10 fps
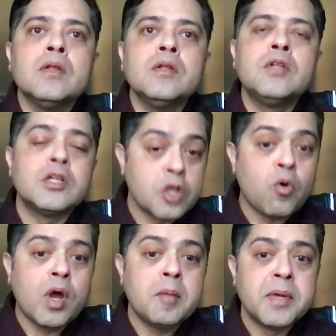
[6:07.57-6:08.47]
there's a
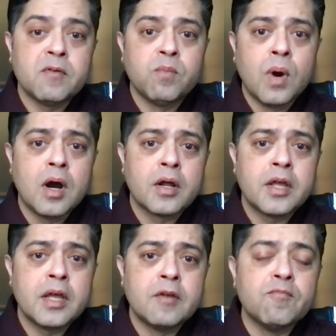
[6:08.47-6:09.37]
quite a bit of
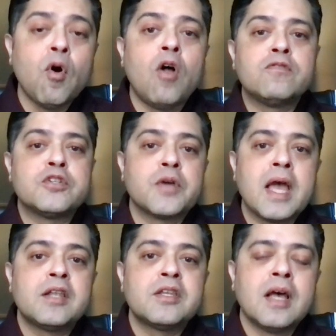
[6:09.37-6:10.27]
work involved to
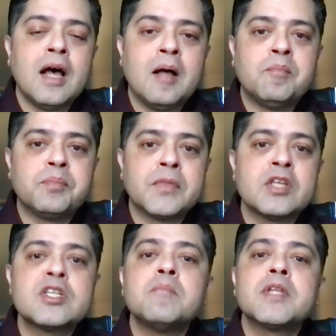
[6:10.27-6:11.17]
get um,
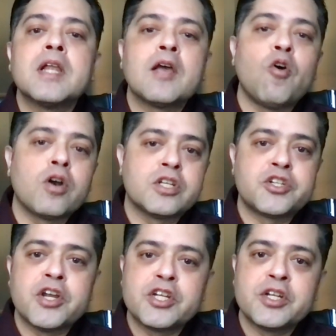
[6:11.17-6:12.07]
something like
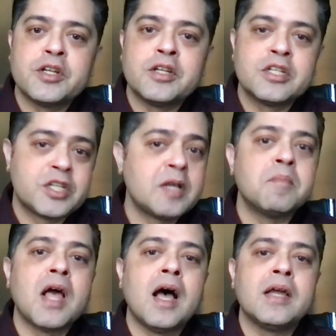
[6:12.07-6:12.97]
orchestration
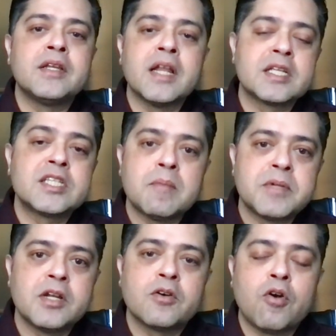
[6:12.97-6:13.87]
streamlined and
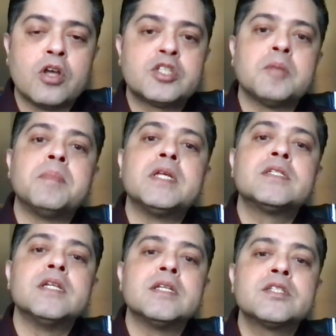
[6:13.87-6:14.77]
accepted across the
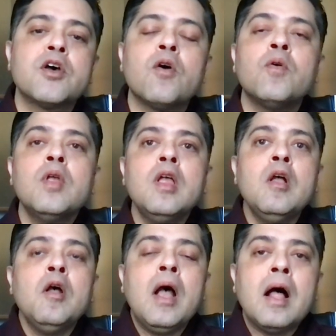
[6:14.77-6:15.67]
business. So
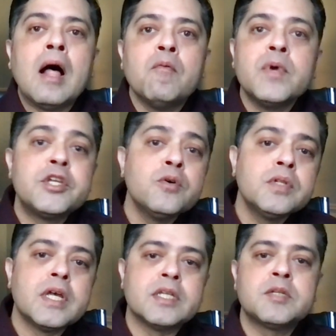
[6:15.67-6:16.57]
uh, we do
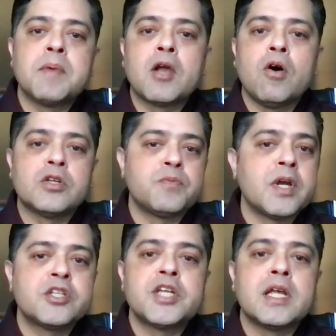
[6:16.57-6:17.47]
this because
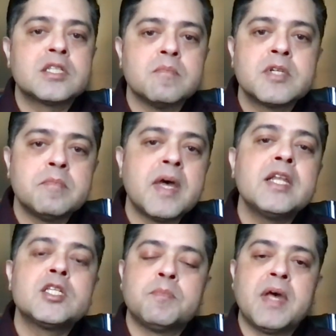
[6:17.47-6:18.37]
we're seeing some
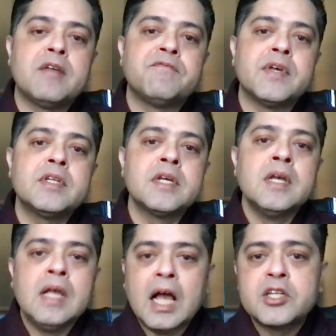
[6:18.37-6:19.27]
tremendous benefit.
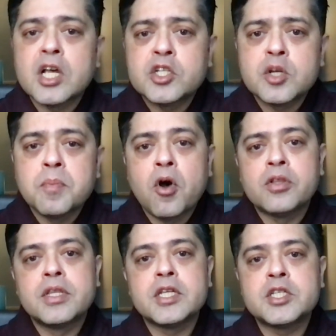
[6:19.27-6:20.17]
I touched
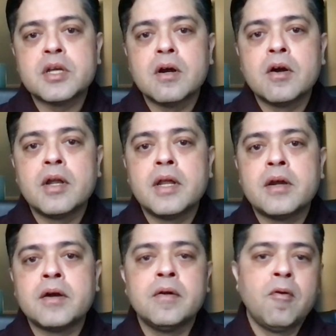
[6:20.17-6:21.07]
upon this
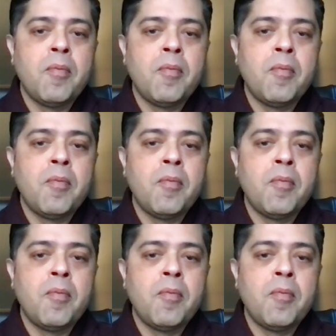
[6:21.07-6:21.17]
earlier.